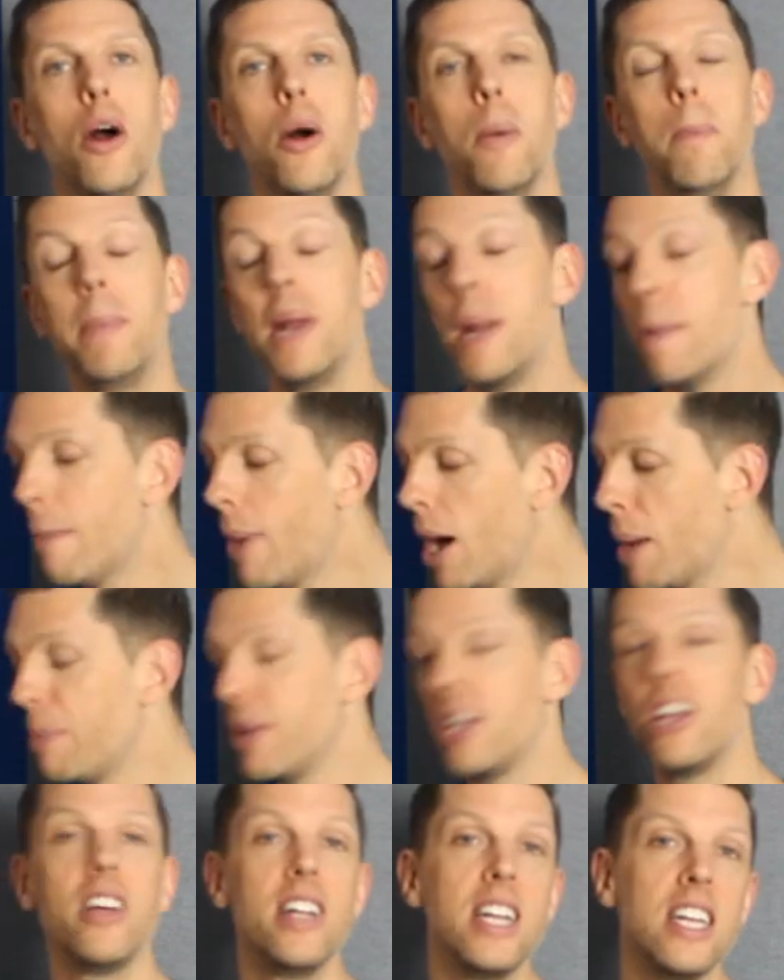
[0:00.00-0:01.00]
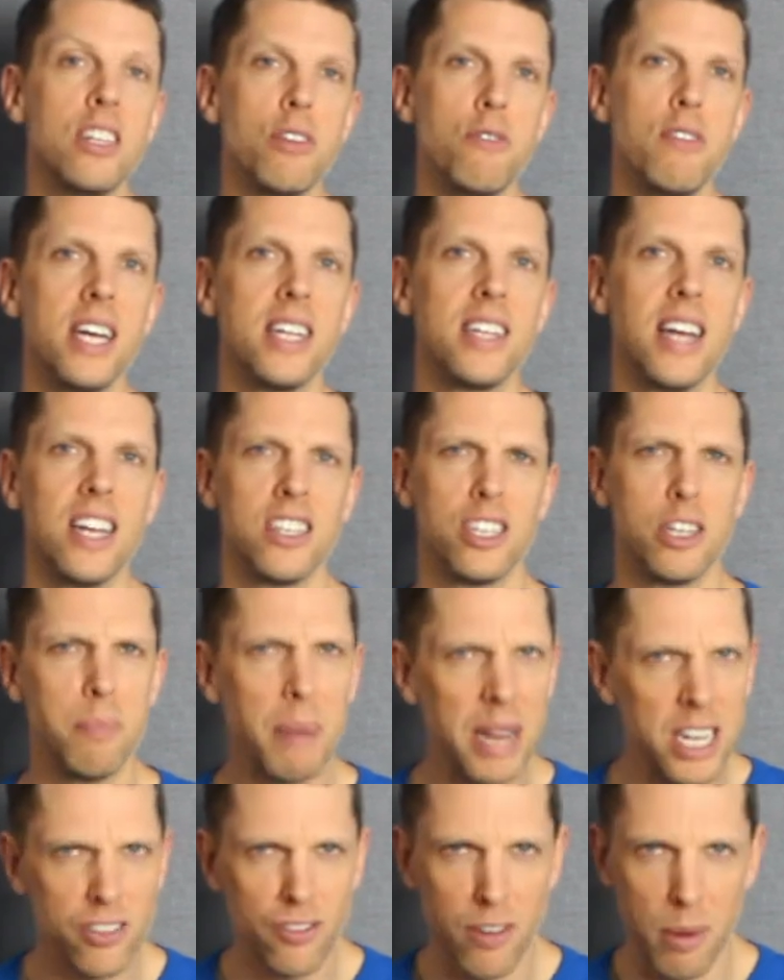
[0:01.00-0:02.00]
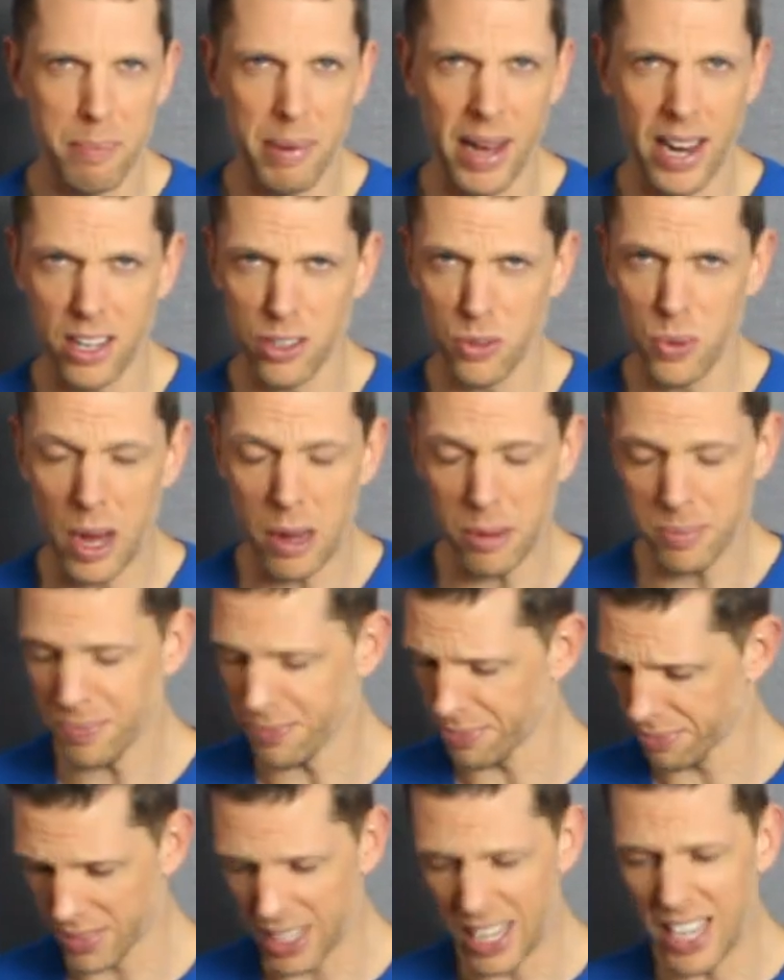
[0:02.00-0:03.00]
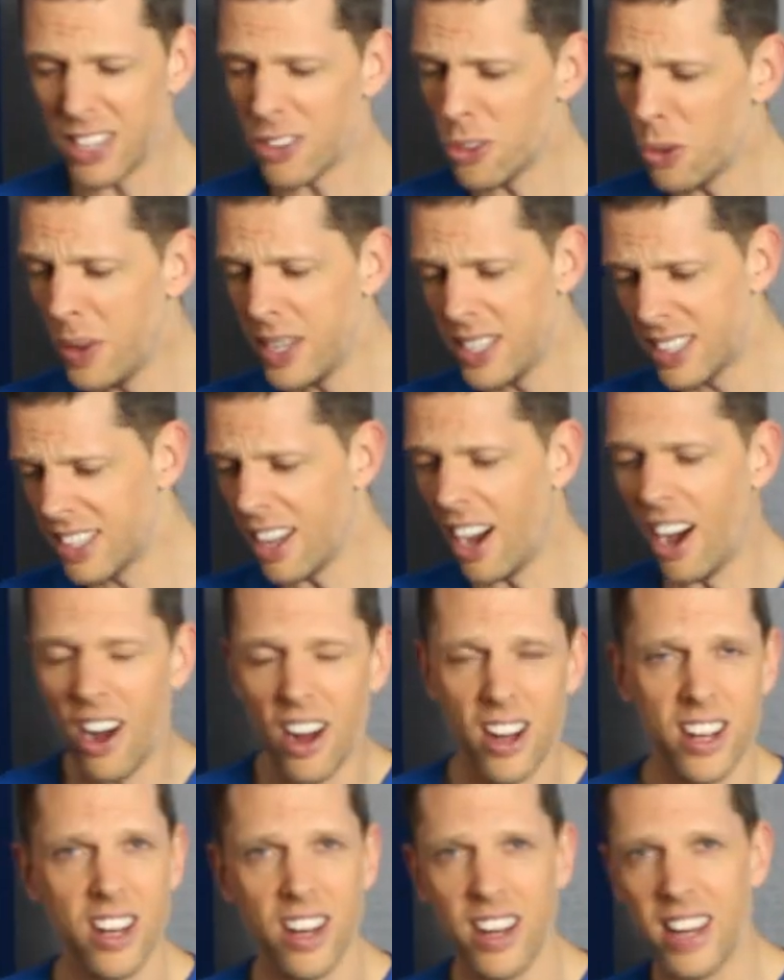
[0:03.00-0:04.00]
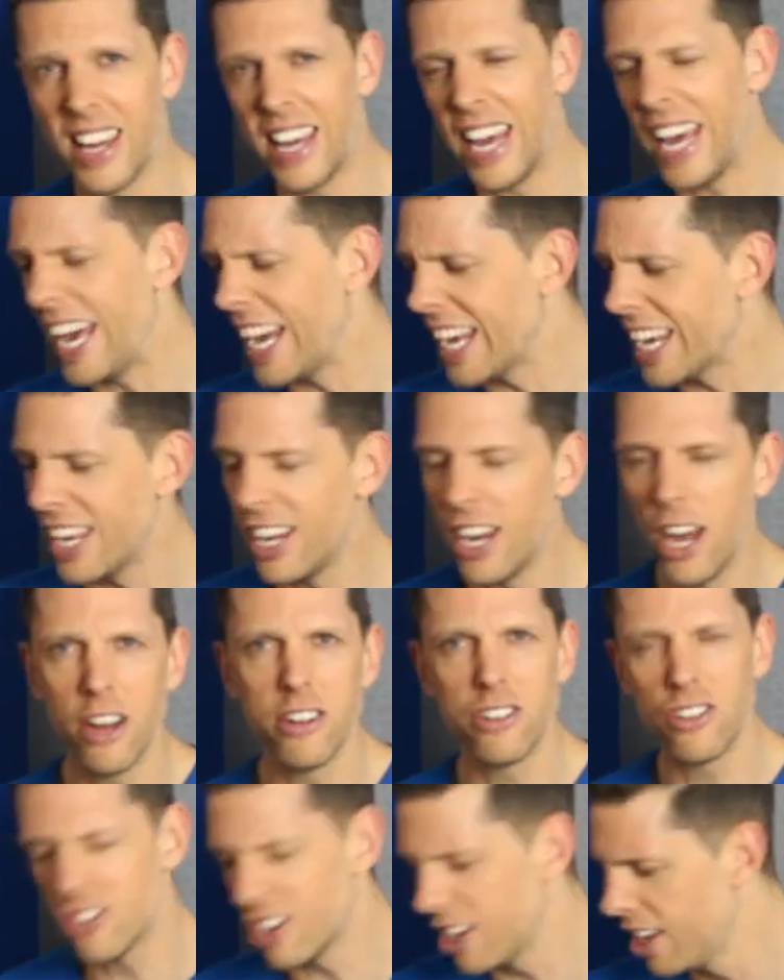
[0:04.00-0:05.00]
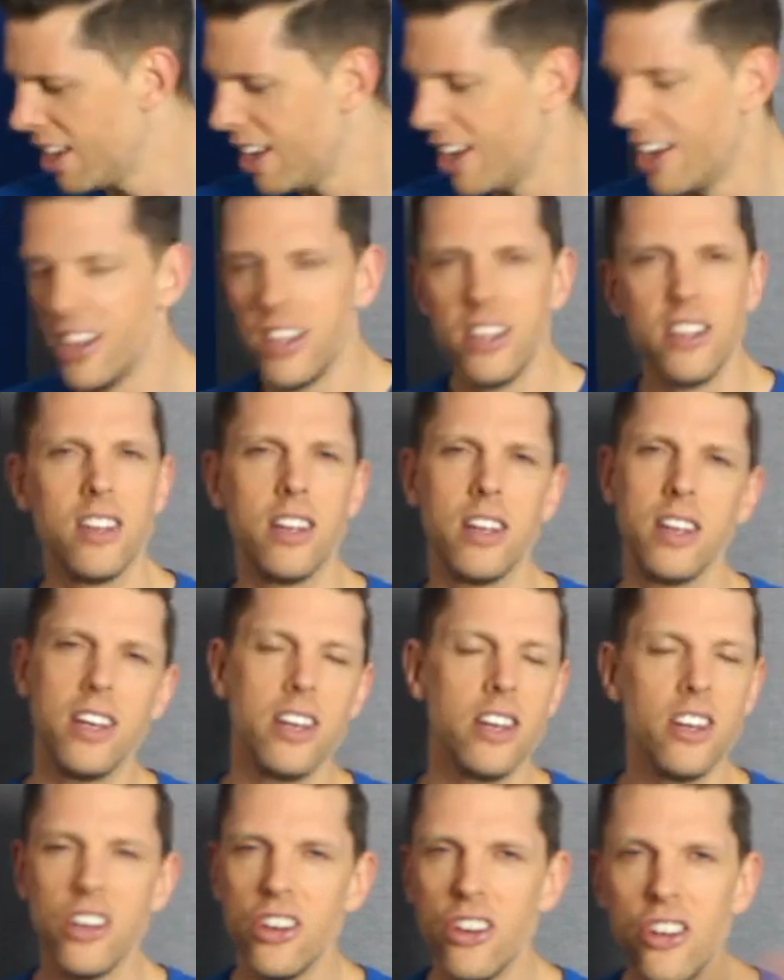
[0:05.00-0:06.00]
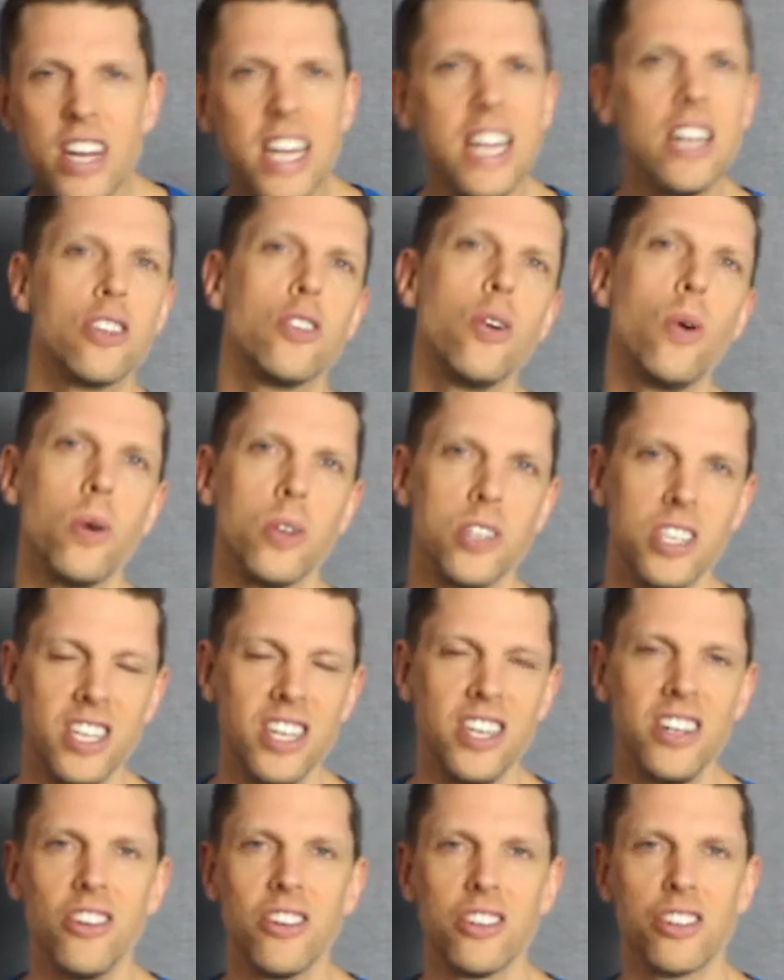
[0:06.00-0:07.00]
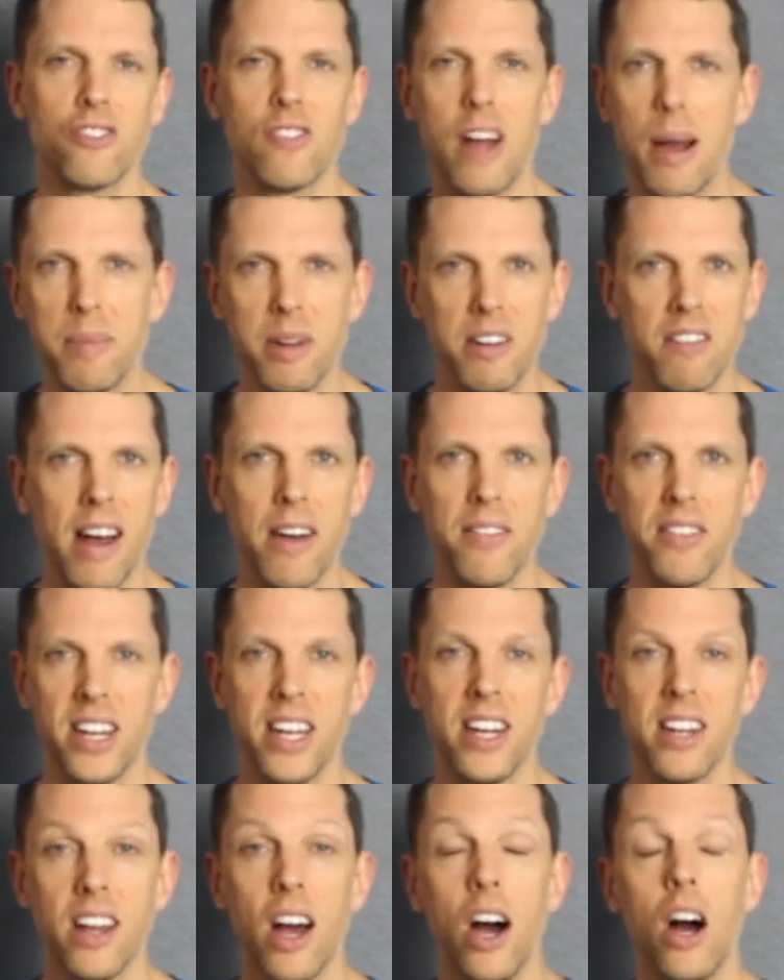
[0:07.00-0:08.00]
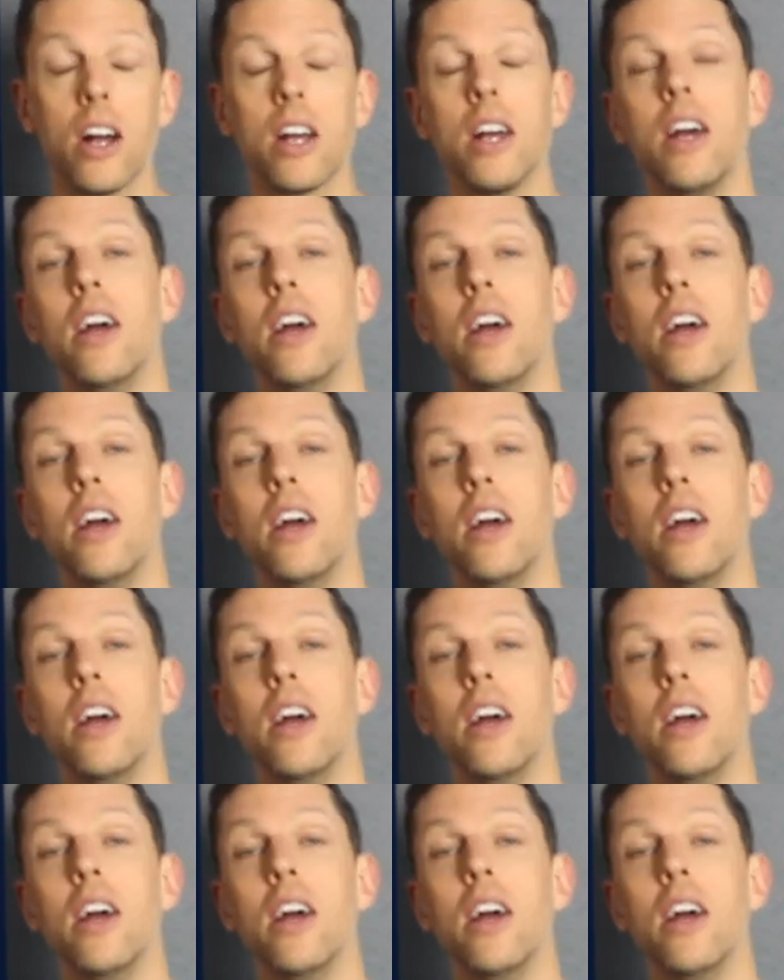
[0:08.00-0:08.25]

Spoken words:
But it might be that you need to reattach the bass drum pedal as well. And it's always dark at a gig, you know, you need a torch so you're not scrabbling around in the dark.